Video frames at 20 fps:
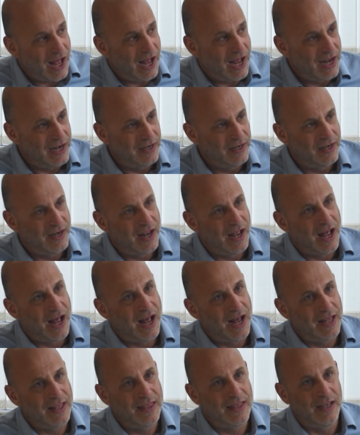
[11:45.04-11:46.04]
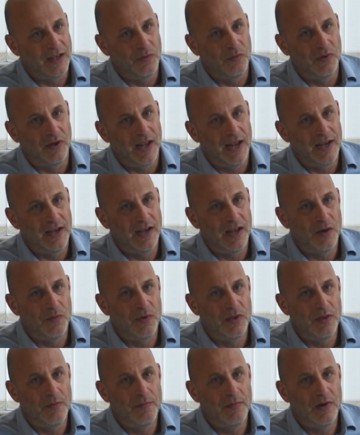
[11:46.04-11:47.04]
And I think we'll end up
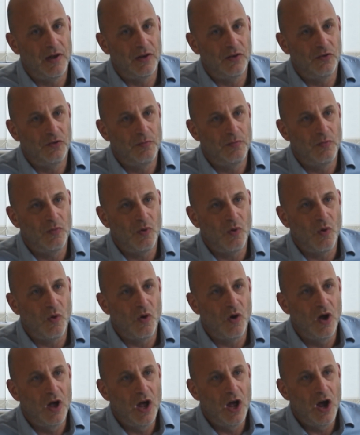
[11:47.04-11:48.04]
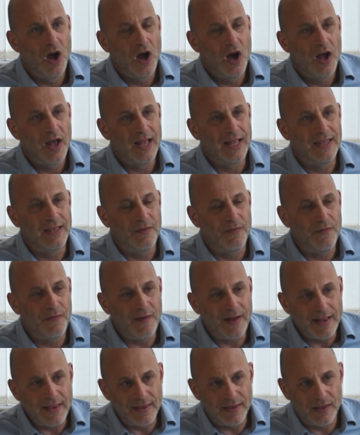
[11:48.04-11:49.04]
with a much more
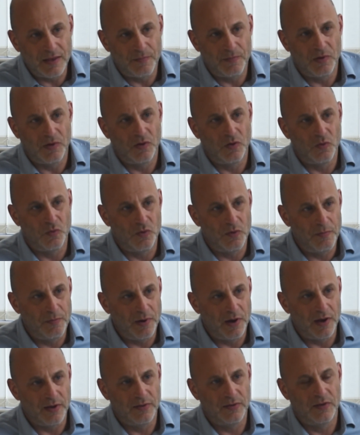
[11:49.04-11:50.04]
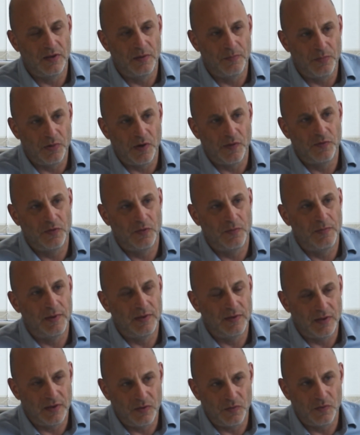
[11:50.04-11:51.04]
defensible, robust and profitable
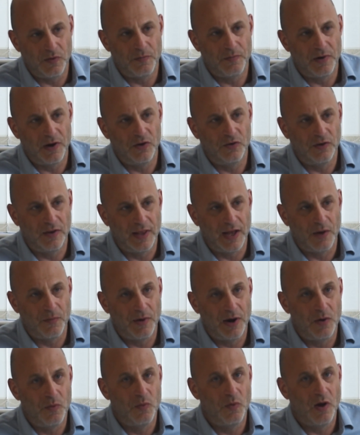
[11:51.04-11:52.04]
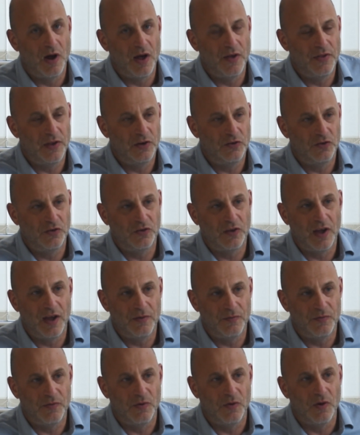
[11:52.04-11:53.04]
business if we approach it that way, rather than just
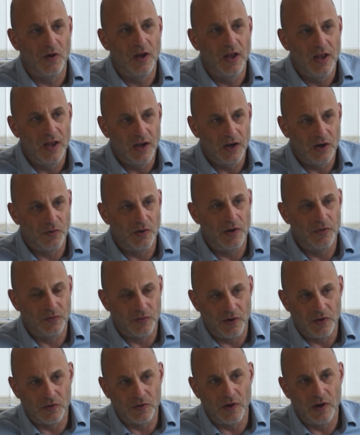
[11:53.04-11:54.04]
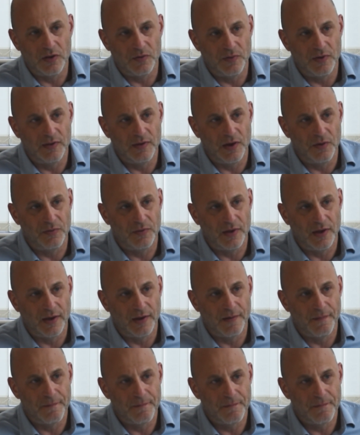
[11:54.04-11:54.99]
going for growth for its own sake.